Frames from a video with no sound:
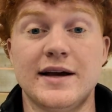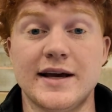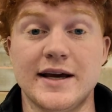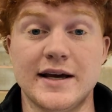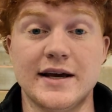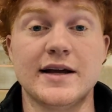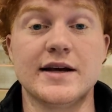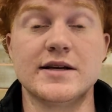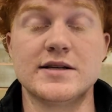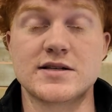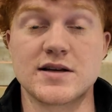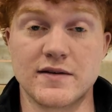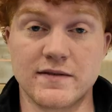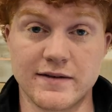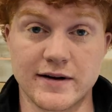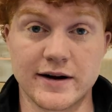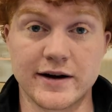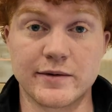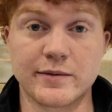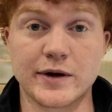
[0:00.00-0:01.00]
It is a
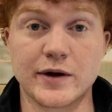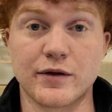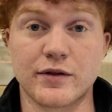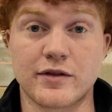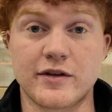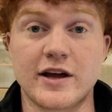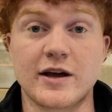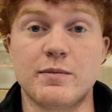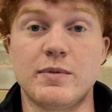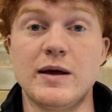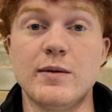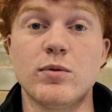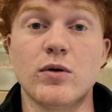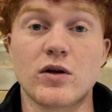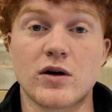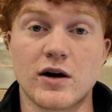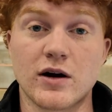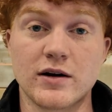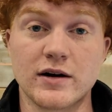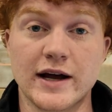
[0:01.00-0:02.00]
very real thing.
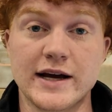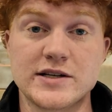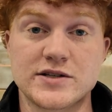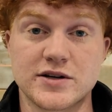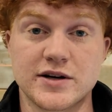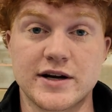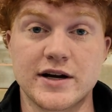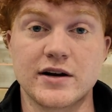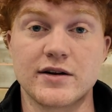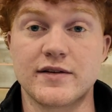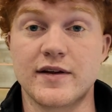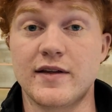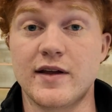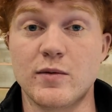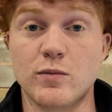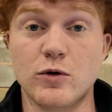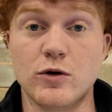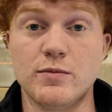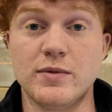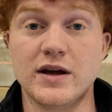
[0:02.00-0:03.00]
People are nicer here than
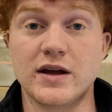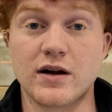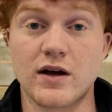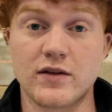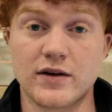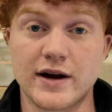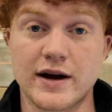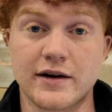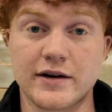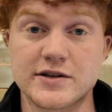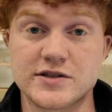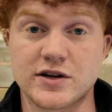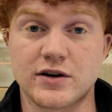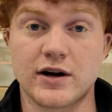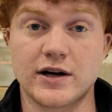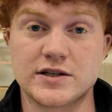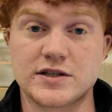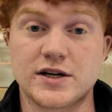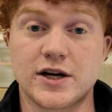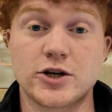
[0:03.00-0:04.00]
they would be in other areas
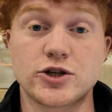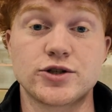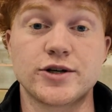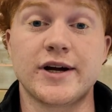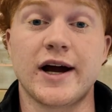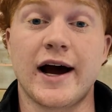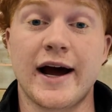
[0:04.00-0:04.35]
across the country.